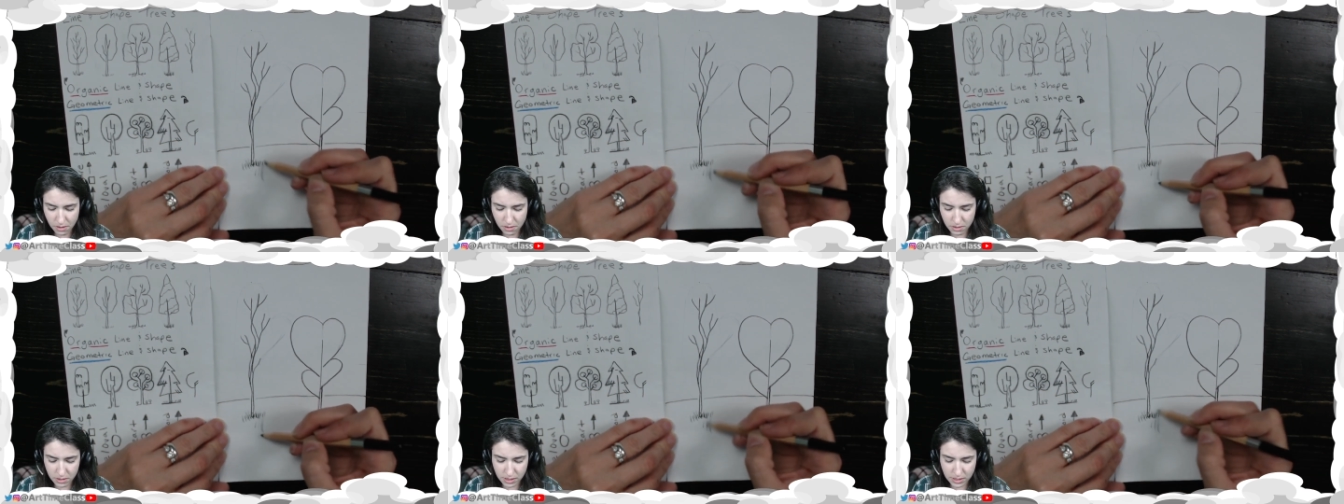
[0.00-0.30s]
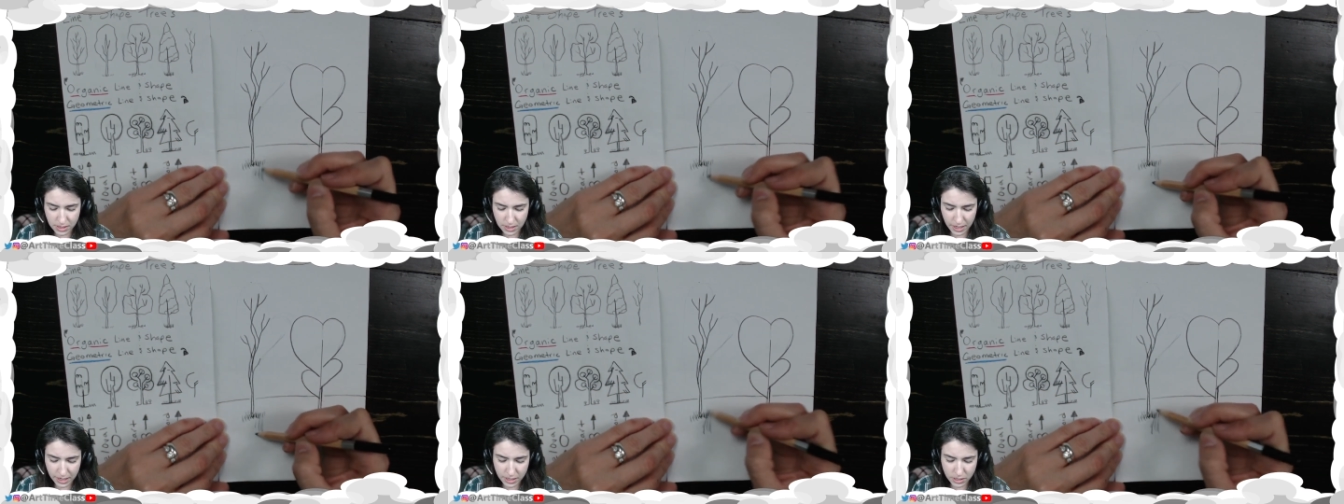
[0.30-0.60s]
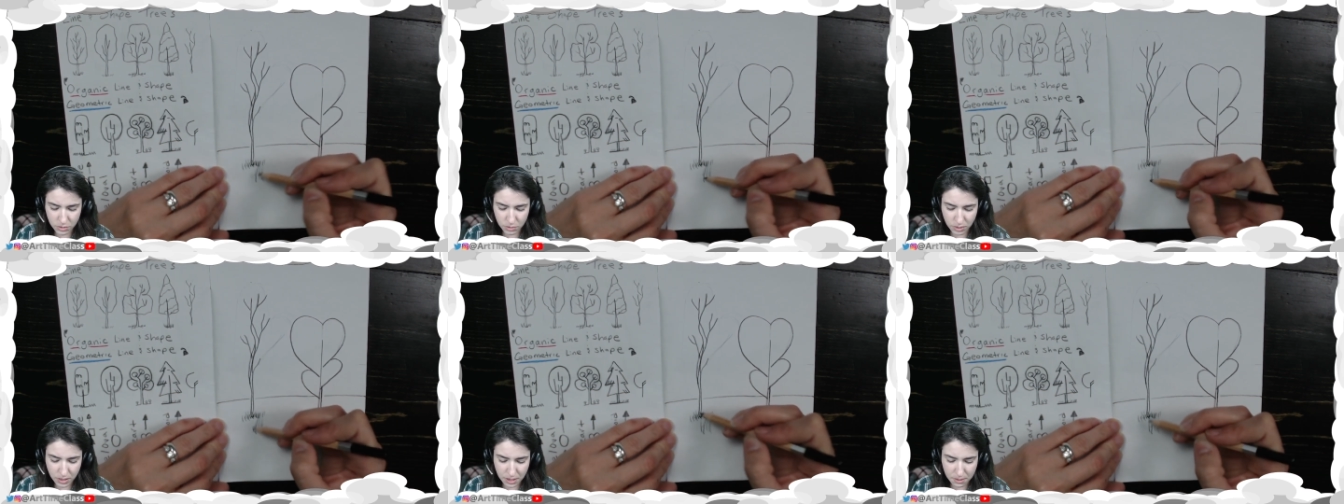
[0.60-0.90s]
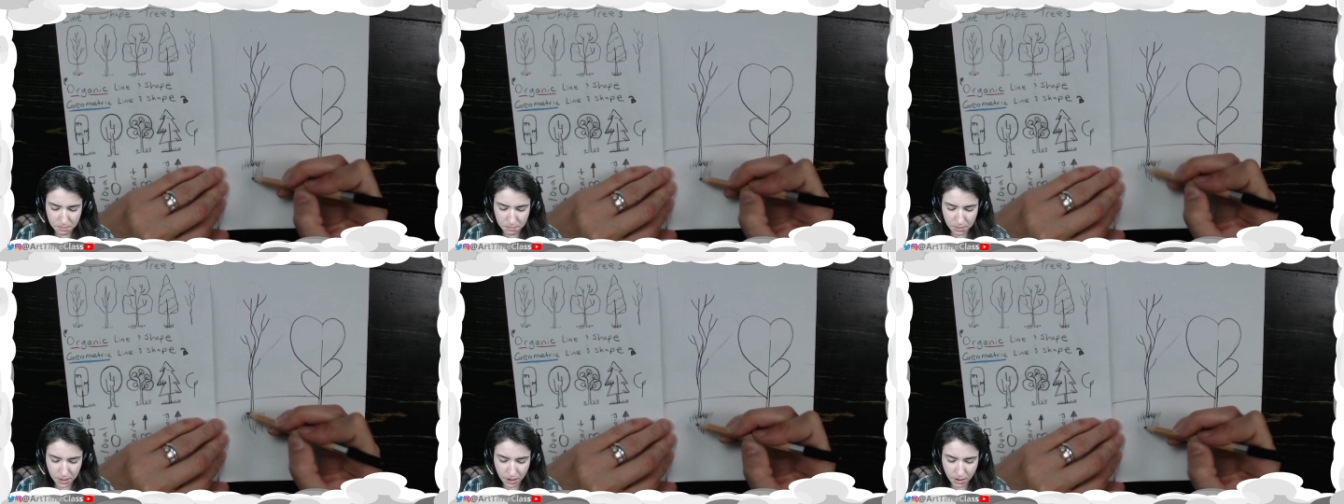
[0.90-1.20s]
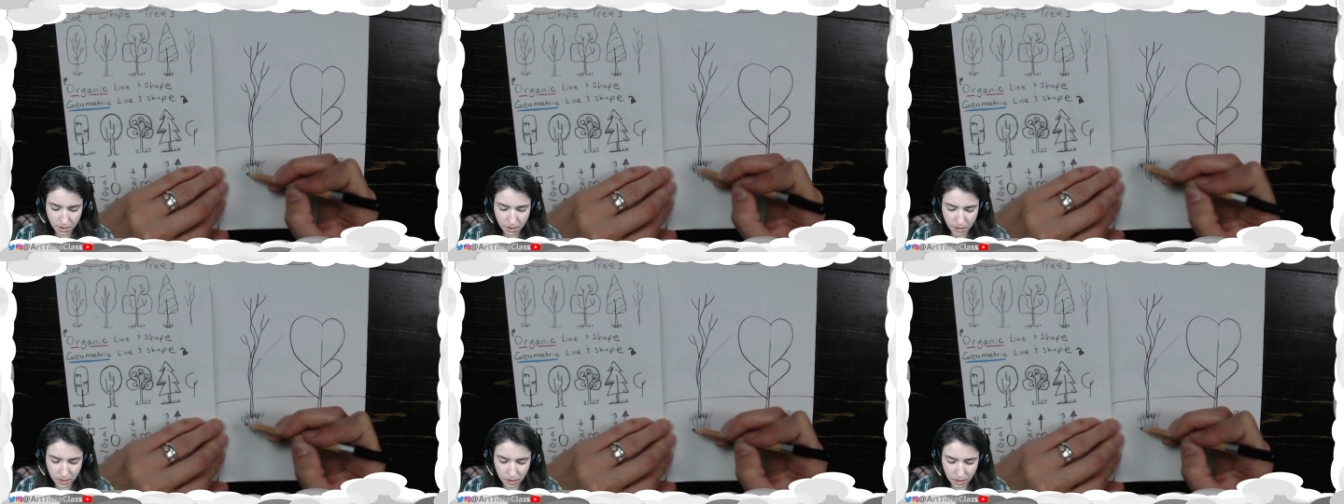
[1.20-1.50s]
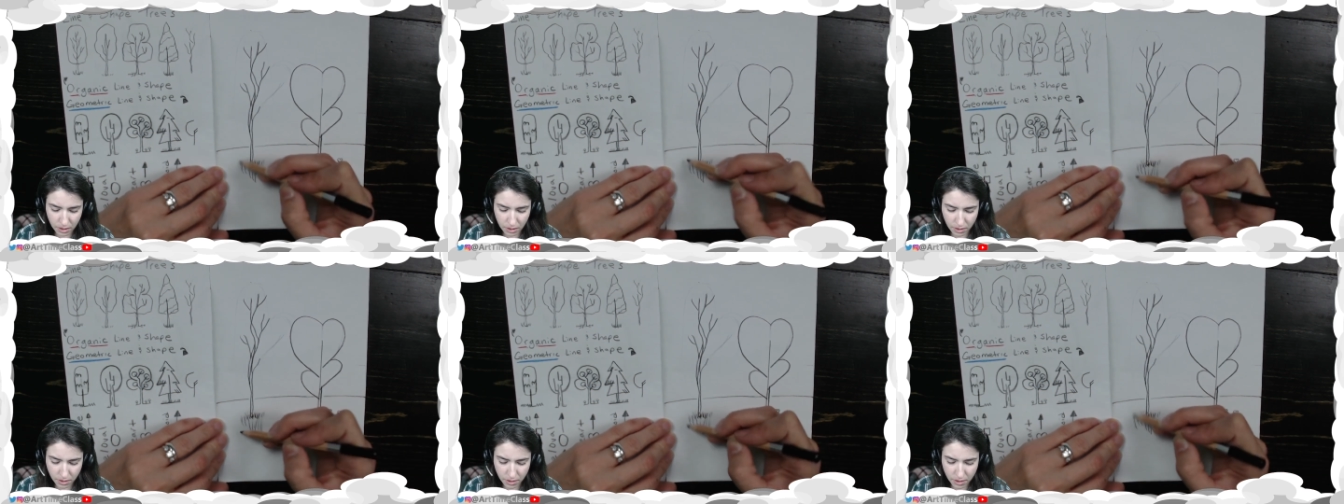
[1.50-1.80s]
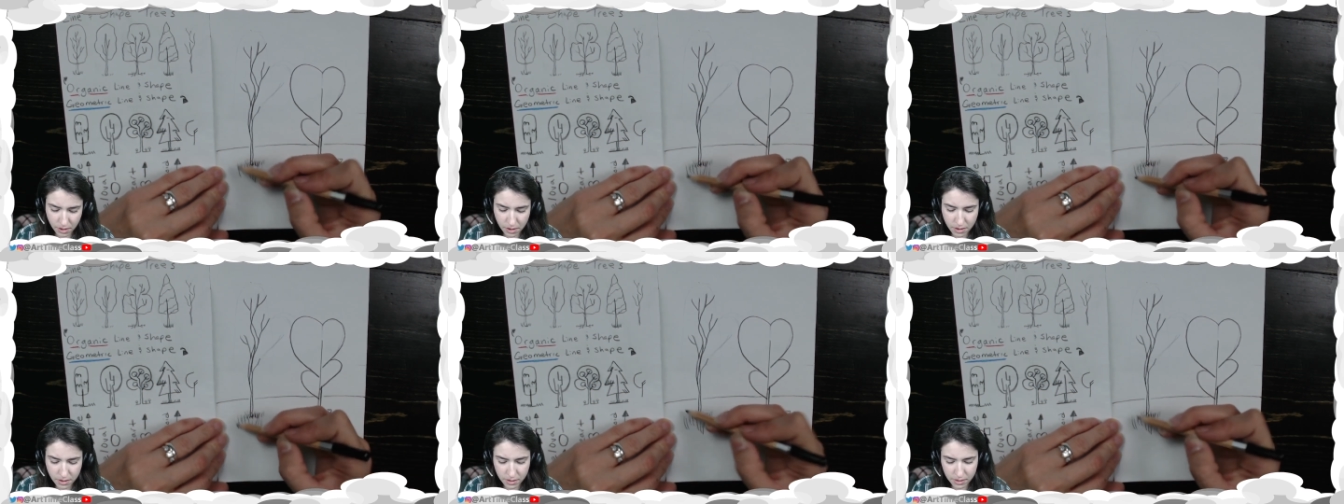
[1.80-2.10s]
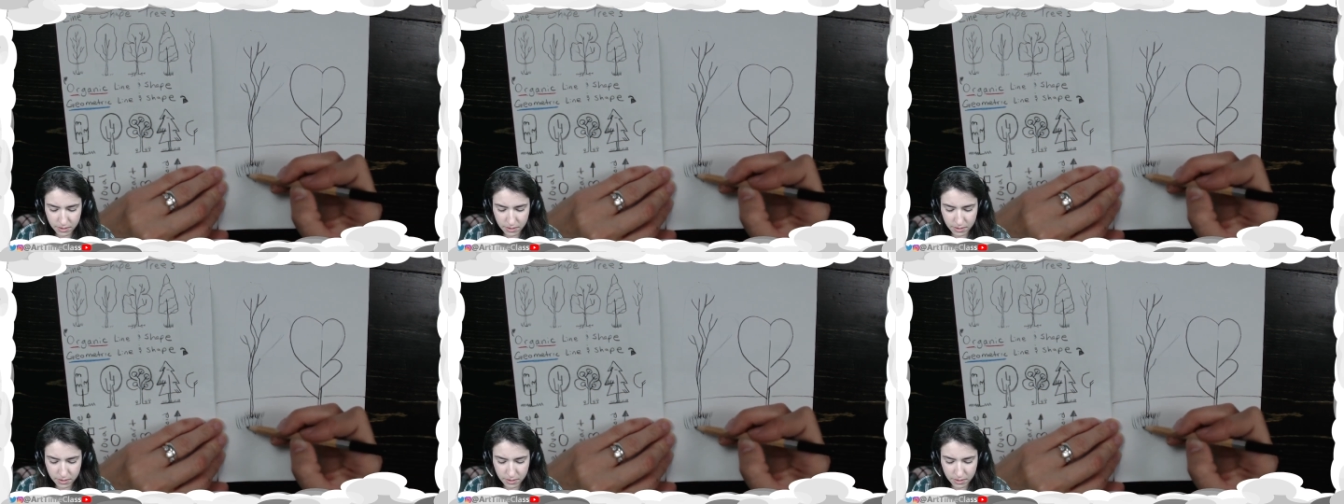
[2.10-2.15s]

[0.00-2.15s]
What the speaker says: these lines would get bigger and longer.